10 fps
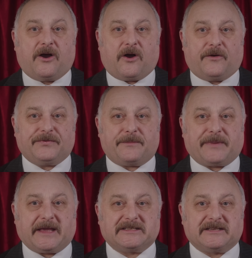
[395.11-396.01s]
on the
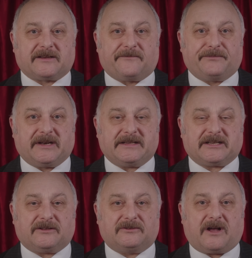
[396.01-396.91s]
basis of
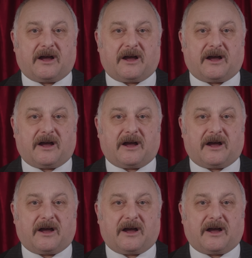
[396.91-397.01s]
political,